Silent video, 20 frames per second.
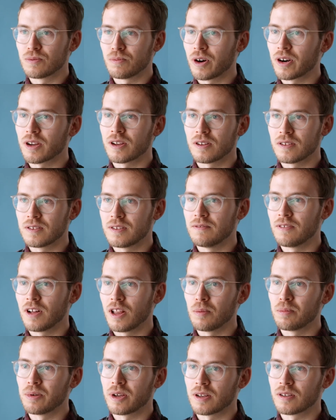market is
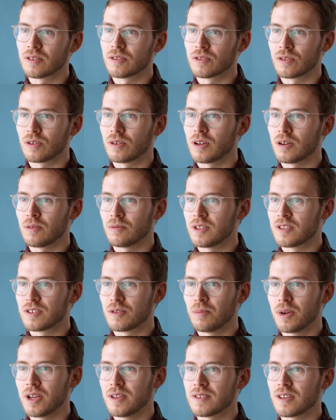developing. So yeah, it's
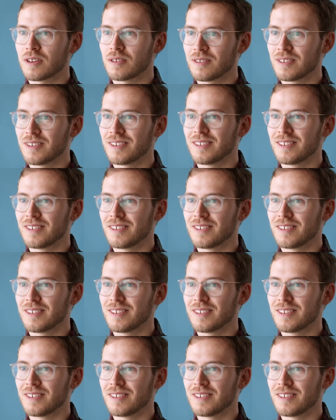amazing.